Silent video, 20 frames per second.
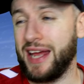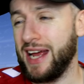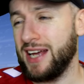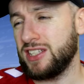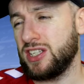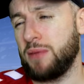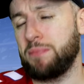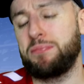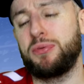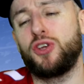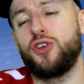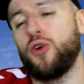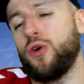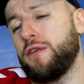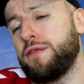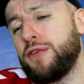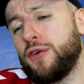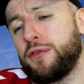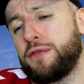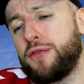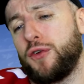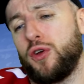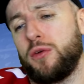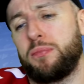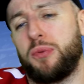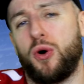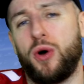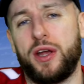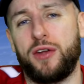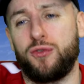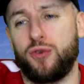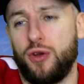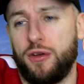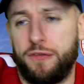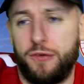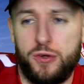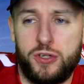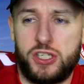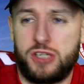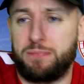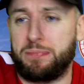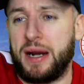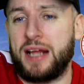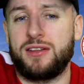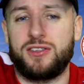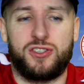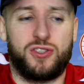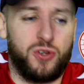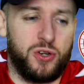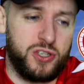Hits a beautiful through ball to Roof, who sprints down.